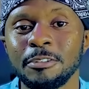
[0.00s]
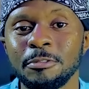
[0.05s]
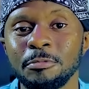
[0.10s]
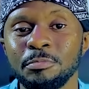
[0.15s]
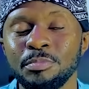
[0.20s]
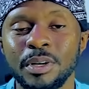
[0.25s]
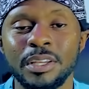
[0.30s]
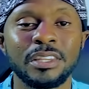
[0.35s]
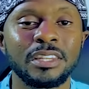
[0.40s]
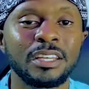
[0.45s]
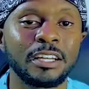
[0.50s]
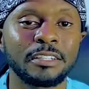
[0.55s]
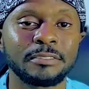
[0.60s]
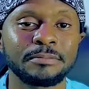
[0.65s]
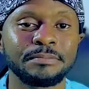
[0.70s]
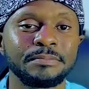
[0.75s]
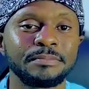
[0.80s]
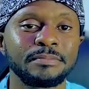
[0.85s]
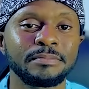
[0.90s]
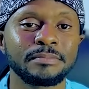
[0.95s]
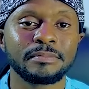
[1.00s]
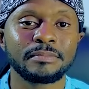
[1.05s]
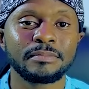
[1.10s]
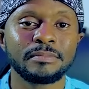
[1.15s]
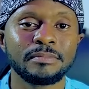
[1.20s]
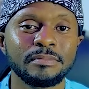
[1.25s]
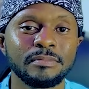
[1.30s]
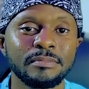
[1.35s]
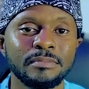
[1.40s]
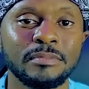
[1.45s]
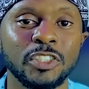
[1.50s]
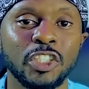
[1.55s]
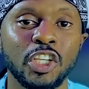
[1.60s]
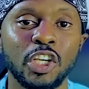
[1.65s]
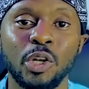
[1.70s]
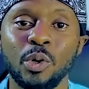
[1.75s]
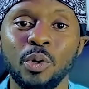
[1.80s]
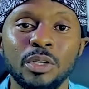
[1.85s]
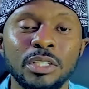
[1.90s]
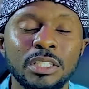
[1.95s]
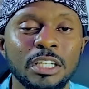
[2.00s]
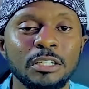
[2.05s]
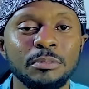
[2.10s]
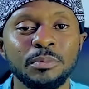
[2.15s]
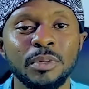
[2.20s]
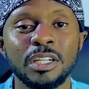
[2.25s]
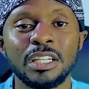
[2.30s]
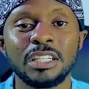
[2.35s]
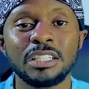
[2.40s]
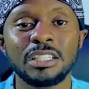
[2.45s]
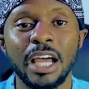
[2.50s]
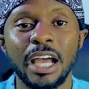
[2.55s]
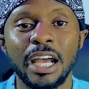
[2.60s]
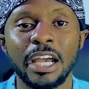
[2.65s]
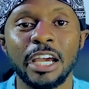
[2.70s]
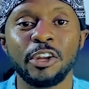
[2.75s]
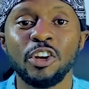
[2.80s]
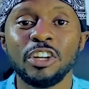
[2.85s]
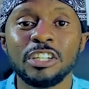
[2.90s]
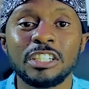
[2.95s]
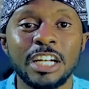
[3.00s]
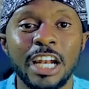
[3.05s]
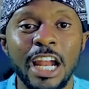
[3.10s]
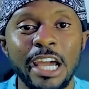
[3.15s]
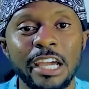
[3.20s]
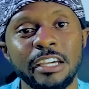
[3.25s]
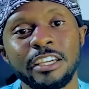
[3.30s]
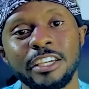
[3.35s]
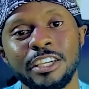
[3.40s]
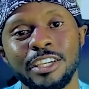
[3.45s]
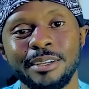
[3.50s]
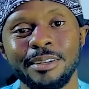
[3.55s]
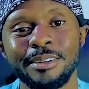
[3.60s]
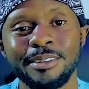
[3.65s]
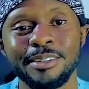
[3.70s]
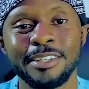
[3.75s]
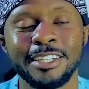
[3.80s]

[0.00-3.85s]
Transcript: But then he looks at me and he's like, I don't like you.